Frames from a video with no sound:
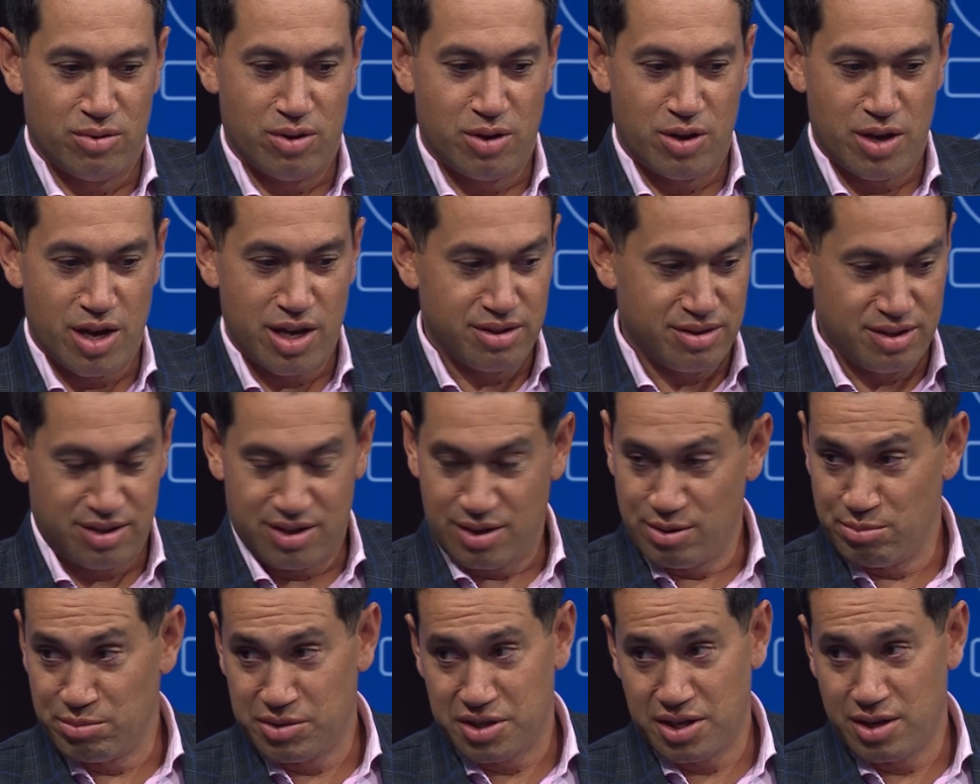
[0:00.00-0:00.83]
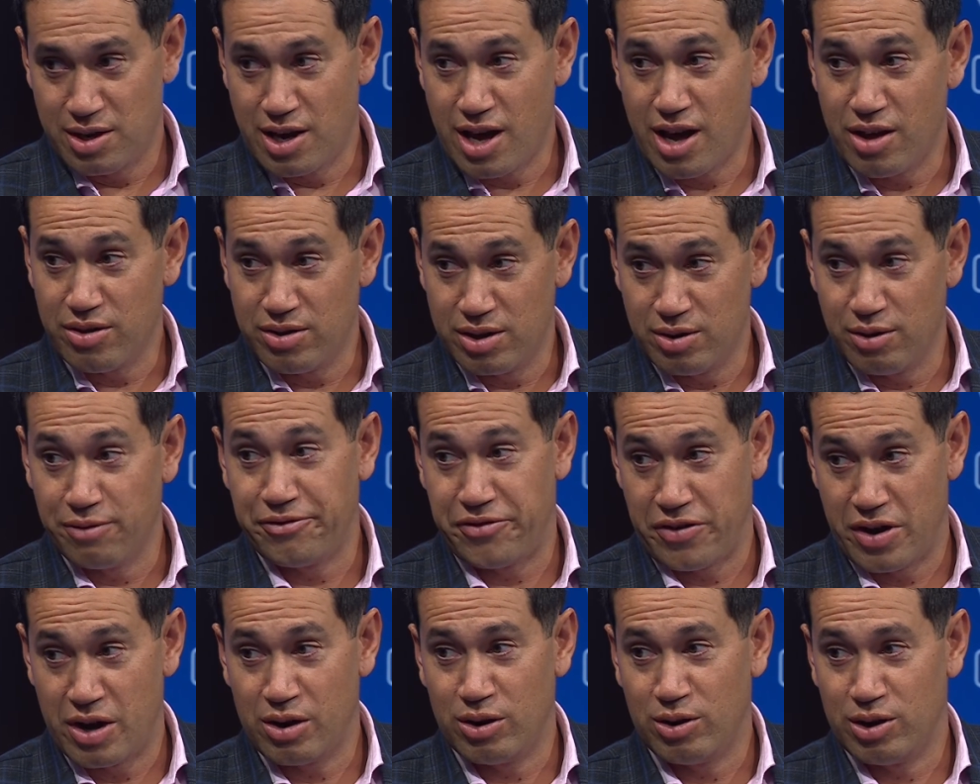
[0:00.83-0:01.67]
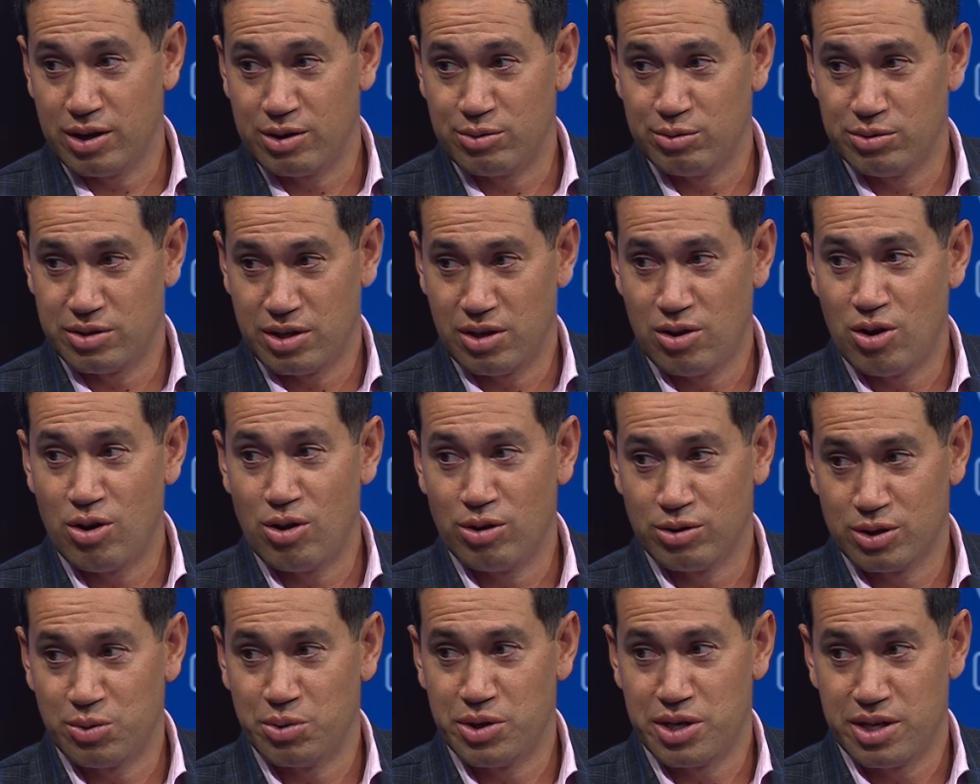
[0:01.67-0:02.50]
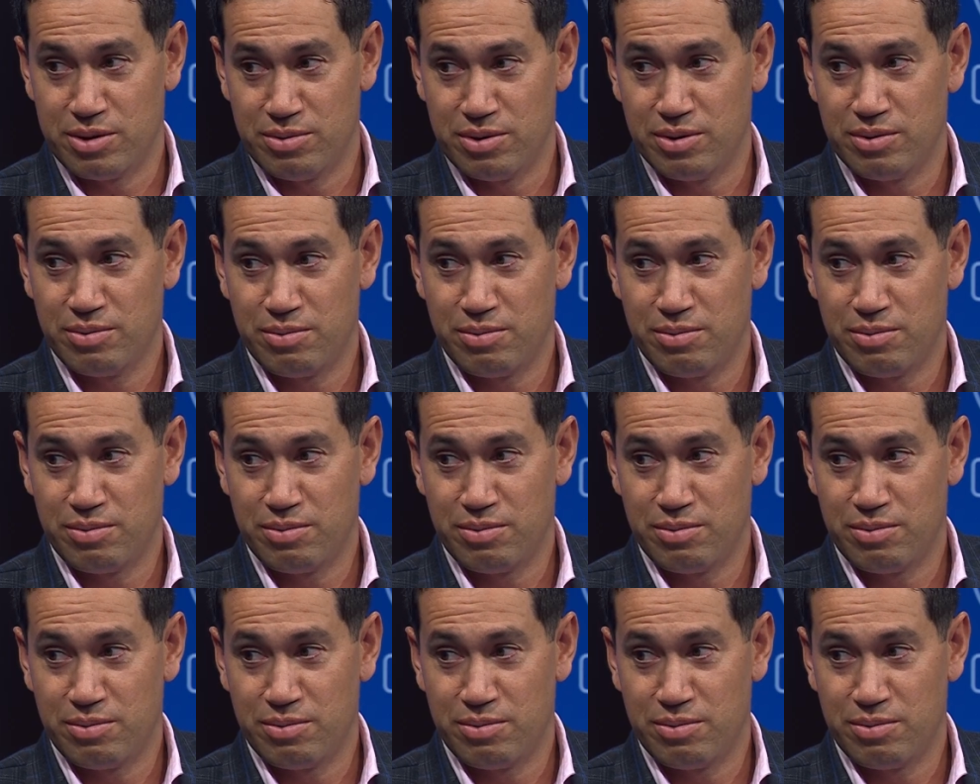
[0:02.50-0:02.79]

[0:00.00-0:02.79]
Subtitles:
as Tim said, out there it felt like it was a long 20